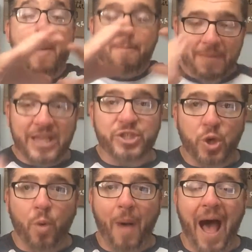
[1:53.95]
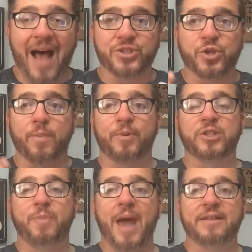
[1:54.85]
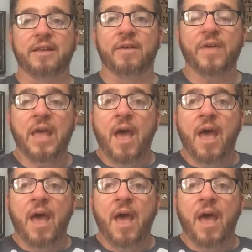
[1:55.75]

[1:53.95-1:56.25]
missional posture and perspective